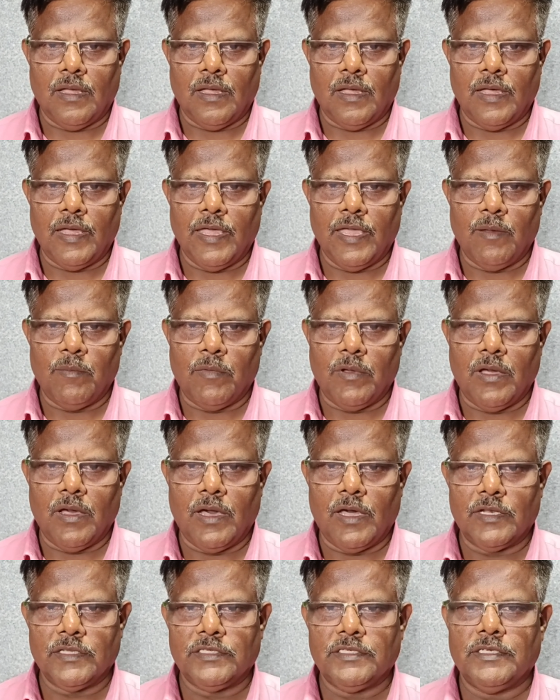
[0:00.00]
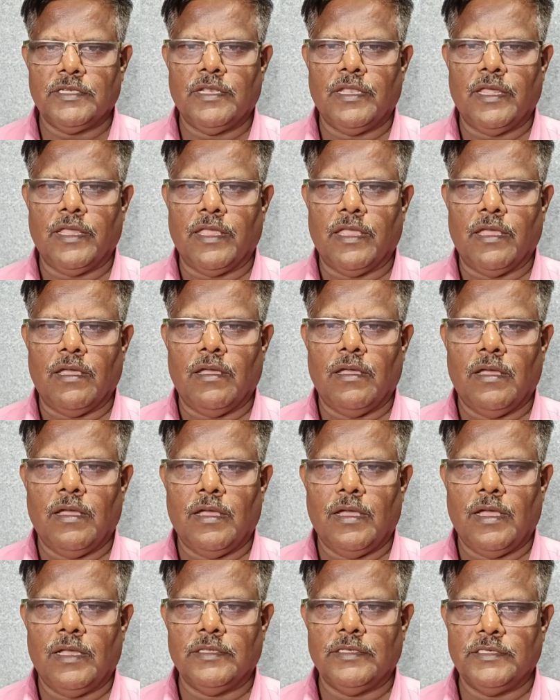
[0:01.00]
I am R. Chinniah,
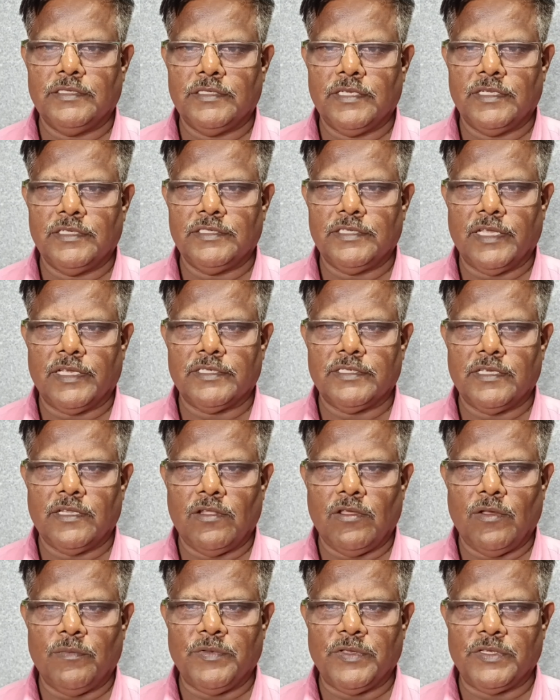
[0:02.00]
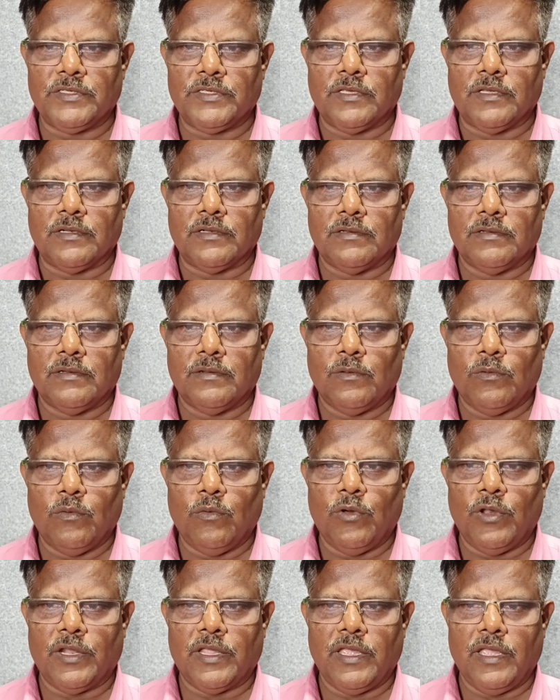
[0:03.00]
Assistant Section Officer,
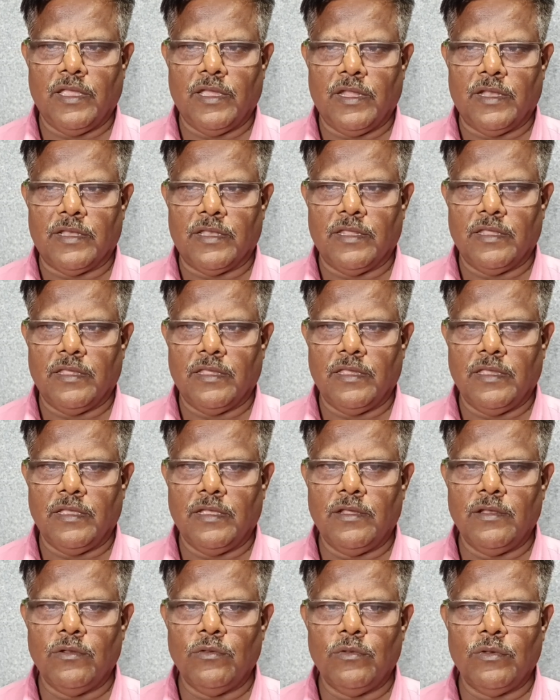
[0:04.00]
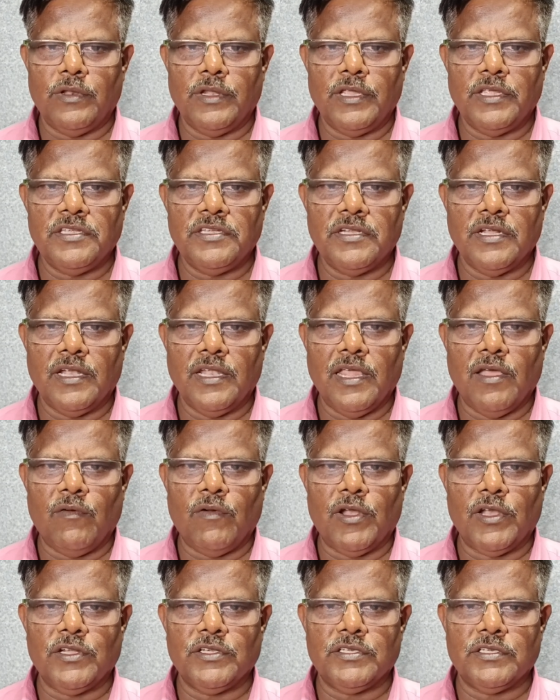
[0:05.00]
working at IGNOU Regional
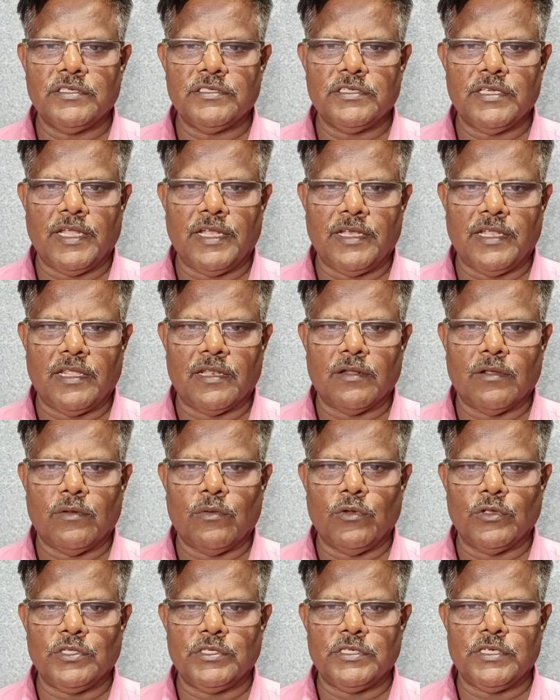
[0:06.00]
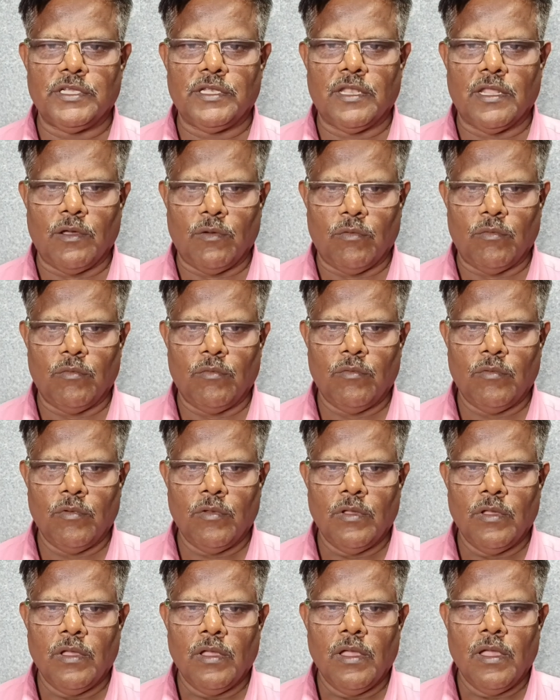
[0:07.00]
Evaluation Center, Cochin. now.
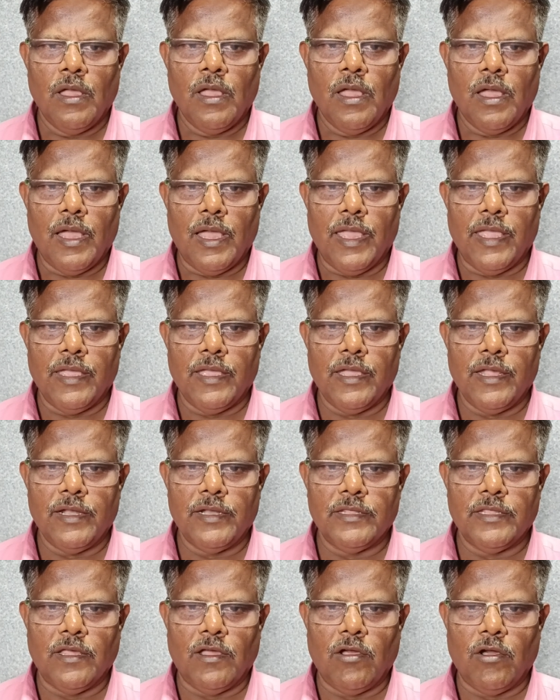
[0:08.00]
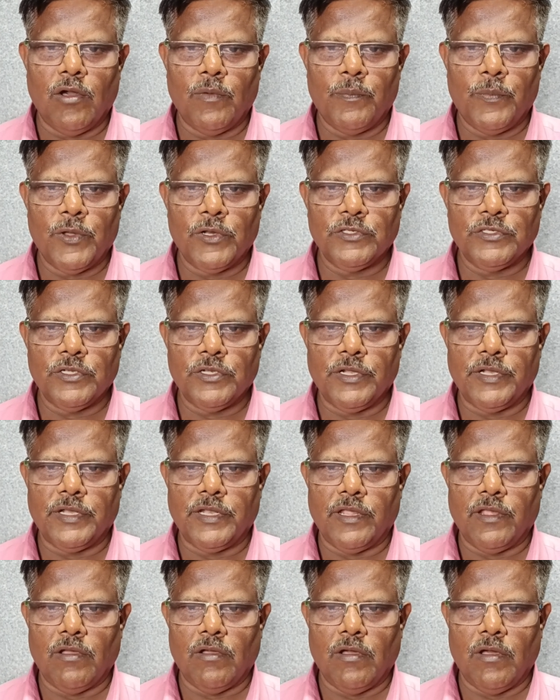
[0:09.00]
I had the
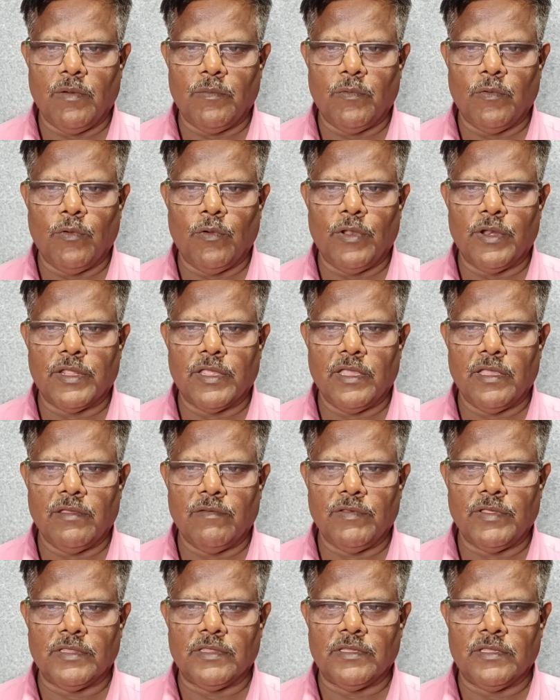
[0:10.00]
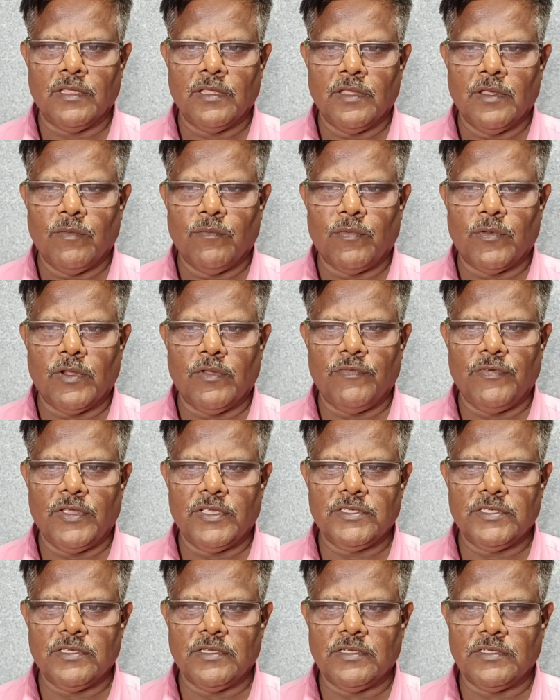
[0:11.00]
opportunity of working with
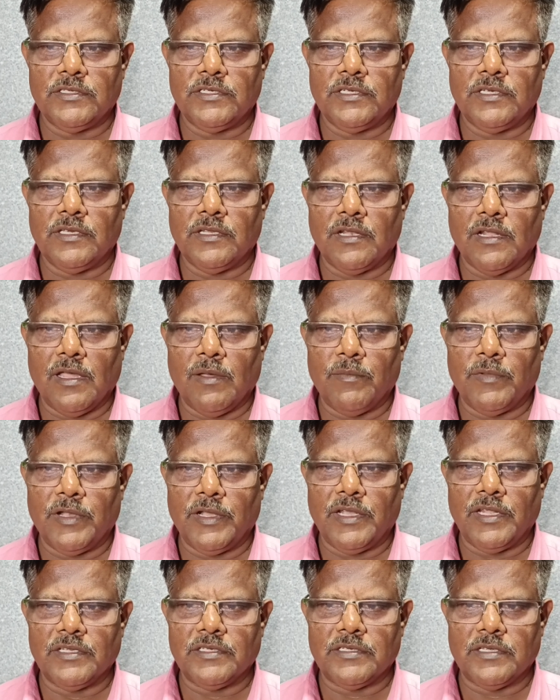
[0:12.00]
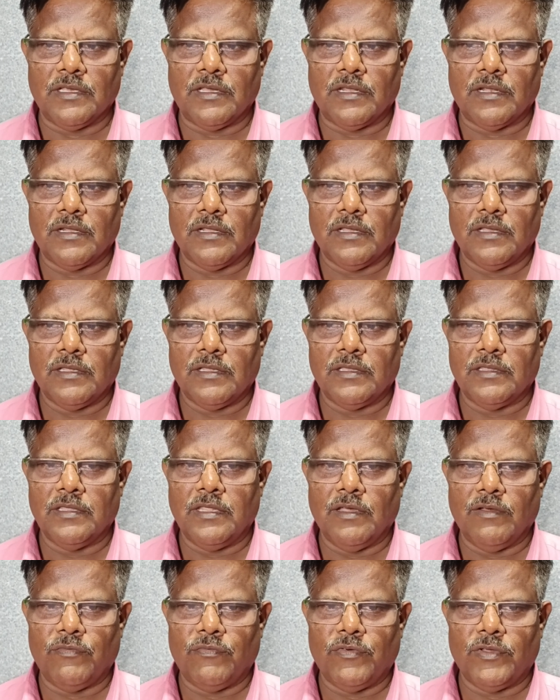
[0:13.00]
Professor G. Ram Reddy sir,
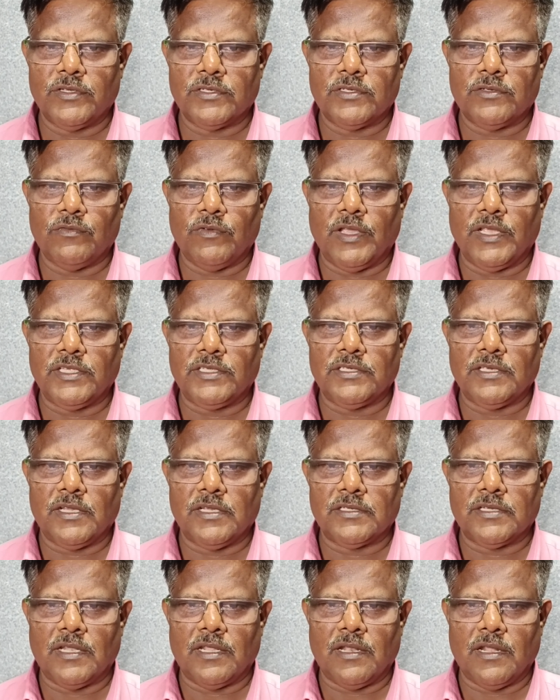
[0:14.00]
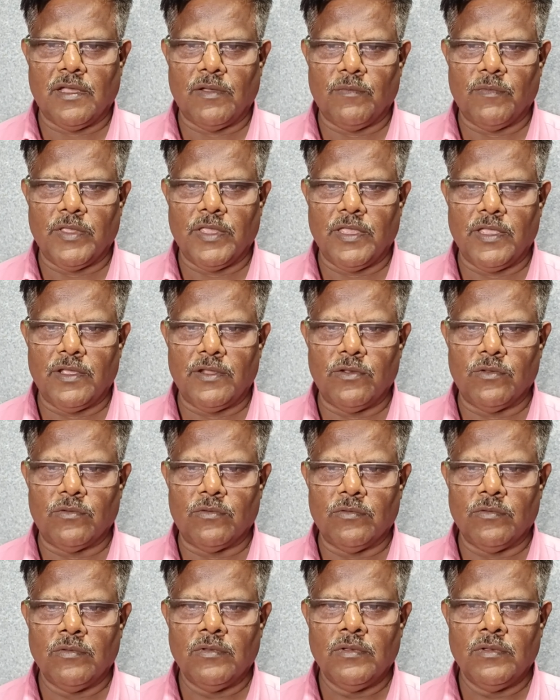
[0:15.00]
the first Vice Chancellor of IGNOU